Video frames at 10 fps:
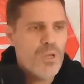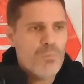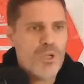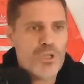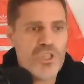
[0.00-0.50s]

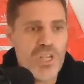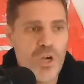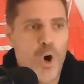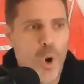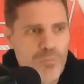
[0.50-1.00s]
Because they
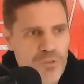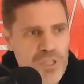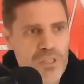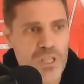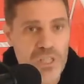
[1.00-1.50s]

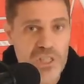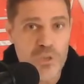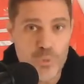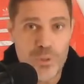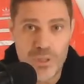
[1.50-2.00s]
obviously
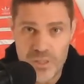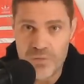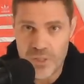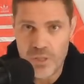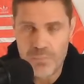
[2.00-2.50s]
still believe
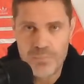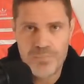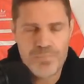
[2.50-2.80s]
in him.